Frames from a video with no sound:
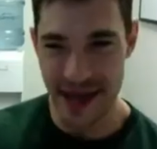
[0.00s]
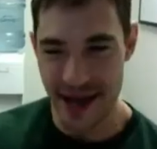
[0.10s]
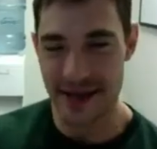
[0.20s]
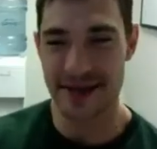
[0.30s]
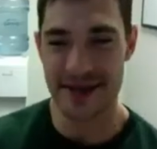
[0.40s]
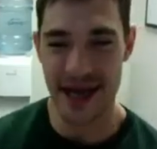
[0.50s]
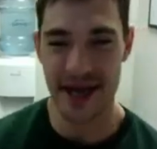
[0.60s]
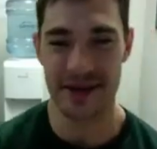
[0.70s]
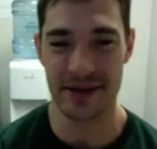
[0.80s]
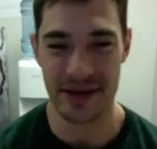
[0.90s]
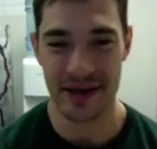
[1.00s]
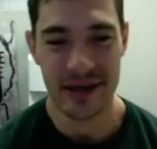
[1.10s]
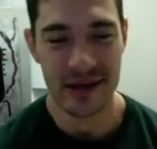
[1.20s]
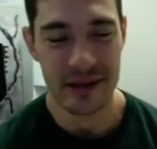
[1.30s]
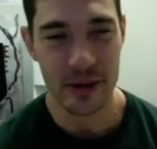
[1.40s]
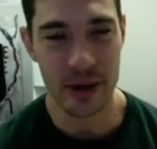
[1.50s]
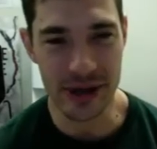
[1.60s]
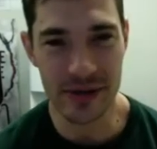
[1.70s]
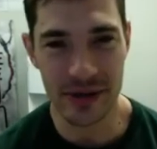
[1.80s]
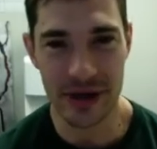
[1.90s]
Yeah, exactly. Can
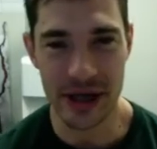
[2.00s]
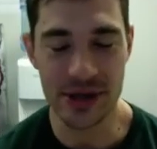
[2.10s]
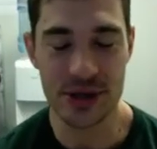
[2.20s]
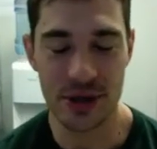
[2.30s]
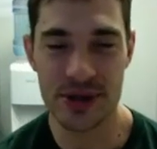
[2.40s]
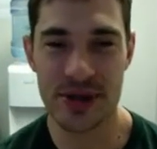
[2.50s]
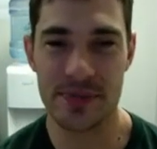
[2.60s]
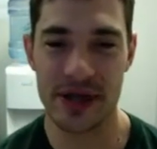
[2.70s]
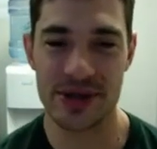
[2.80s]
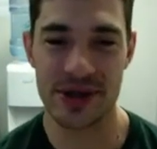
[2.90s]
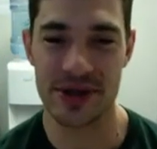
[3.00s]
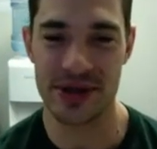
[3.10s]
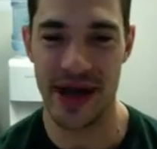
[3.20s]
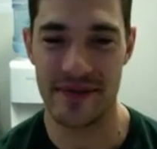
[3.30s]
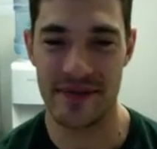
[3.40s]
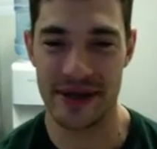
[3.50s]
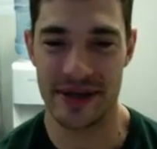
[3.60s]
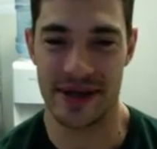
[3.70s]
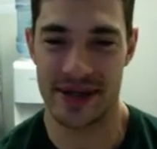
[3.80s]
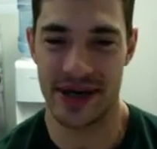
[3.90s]
you show us the picture? Do you have it?
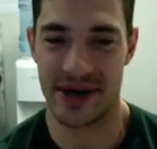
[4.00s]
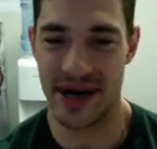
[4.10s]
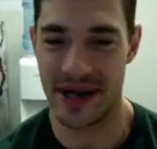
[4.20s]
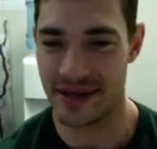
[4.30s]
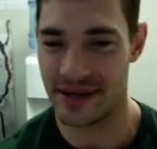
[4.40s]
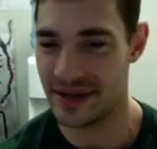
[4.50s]
Is that all right?